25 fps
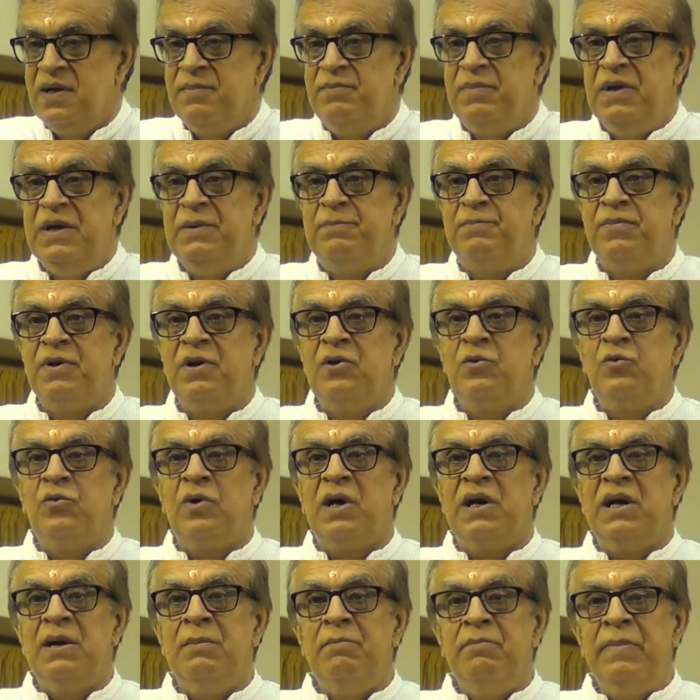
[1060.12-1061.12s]
People who
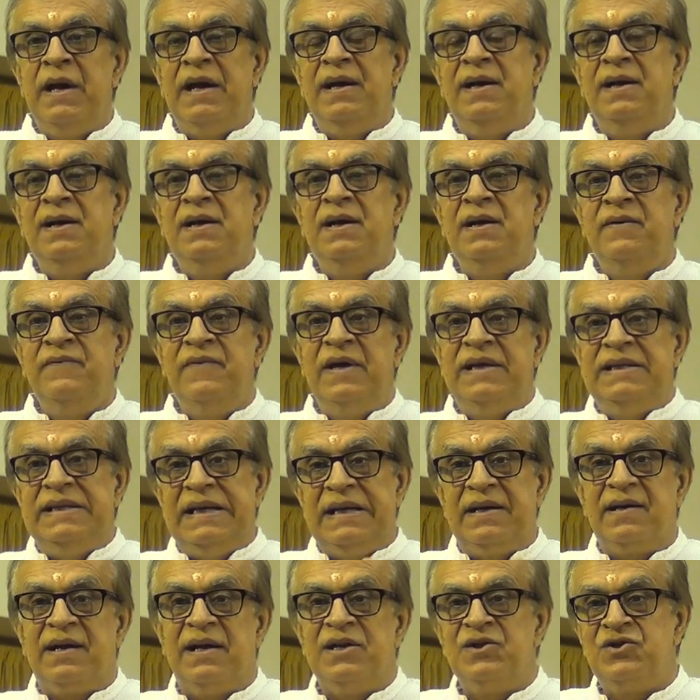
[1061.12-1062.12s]
are embedded in
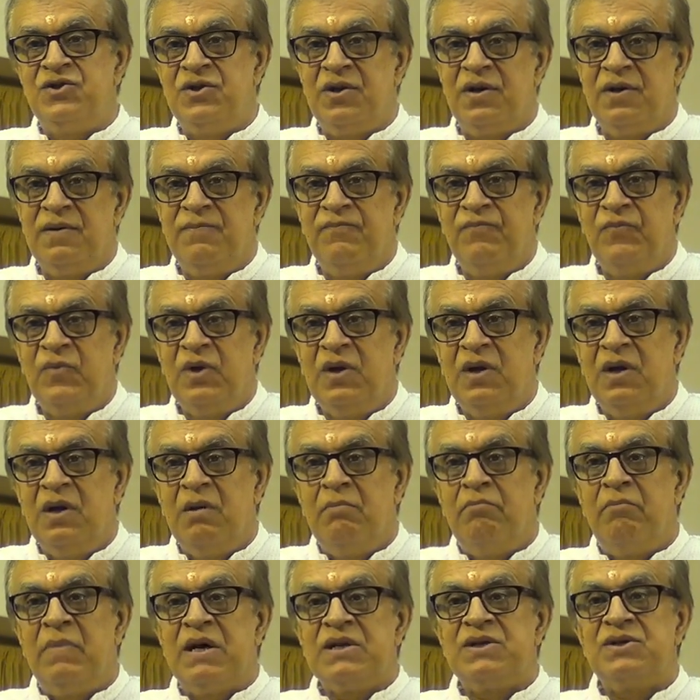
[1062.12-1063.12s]
Vedic culture
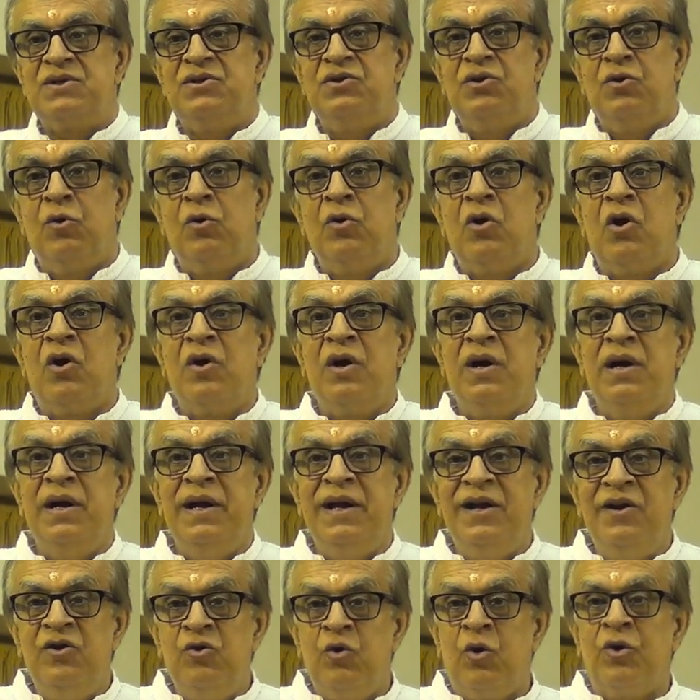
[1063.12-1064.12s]
must no longer
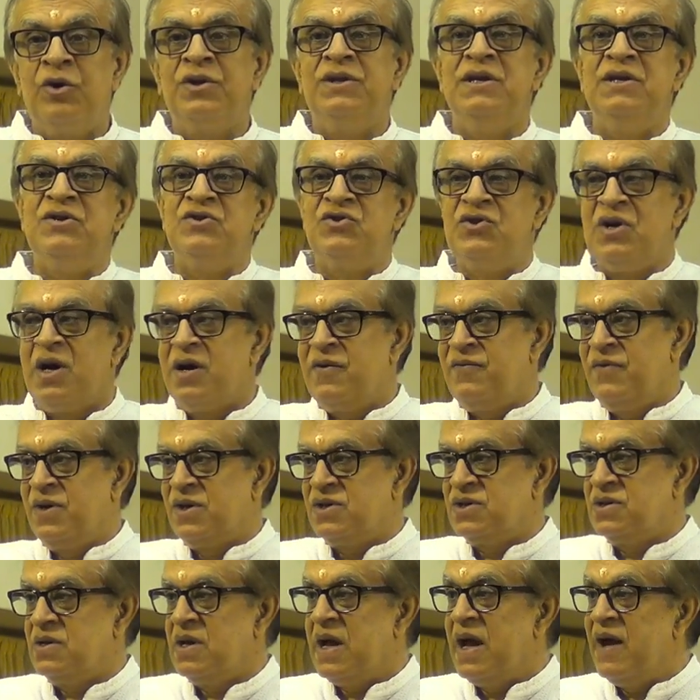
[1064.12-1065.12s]
ignore these
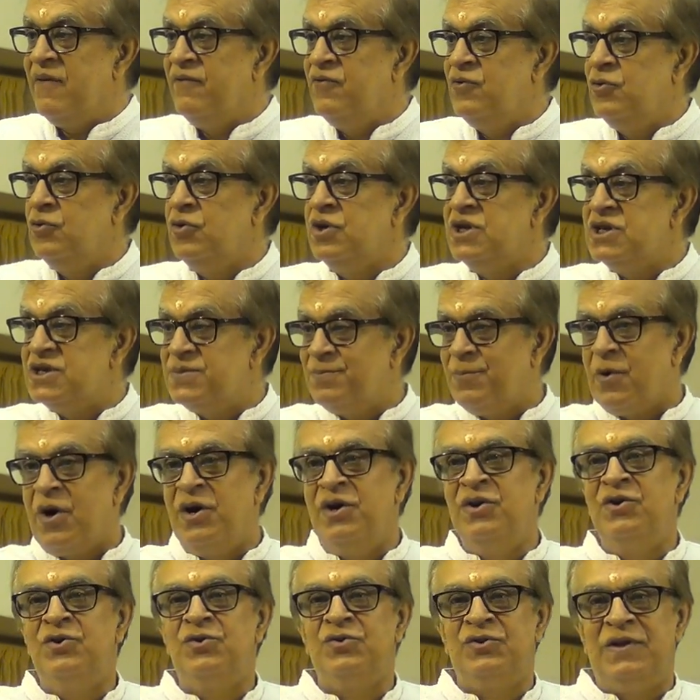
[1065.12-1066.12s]
Charvaks, have to
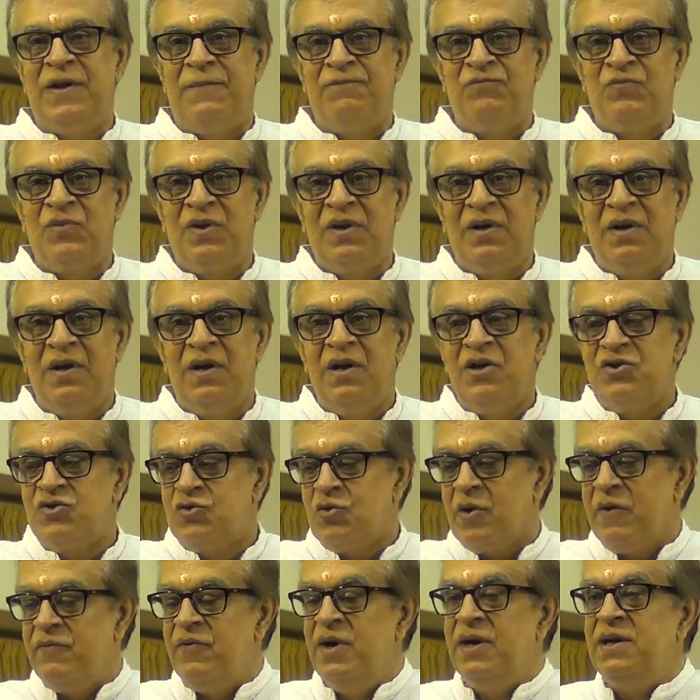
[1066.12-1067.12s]
respond to them.
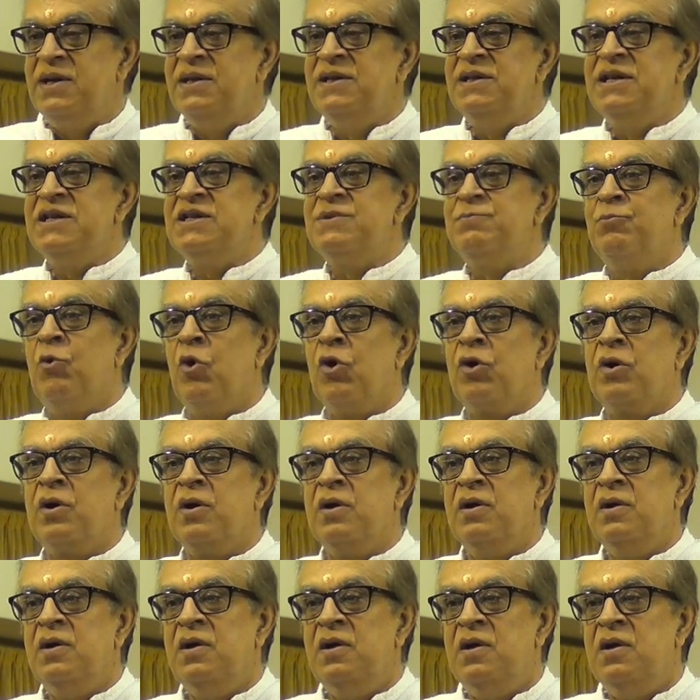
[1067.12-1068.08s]
So I've written this book.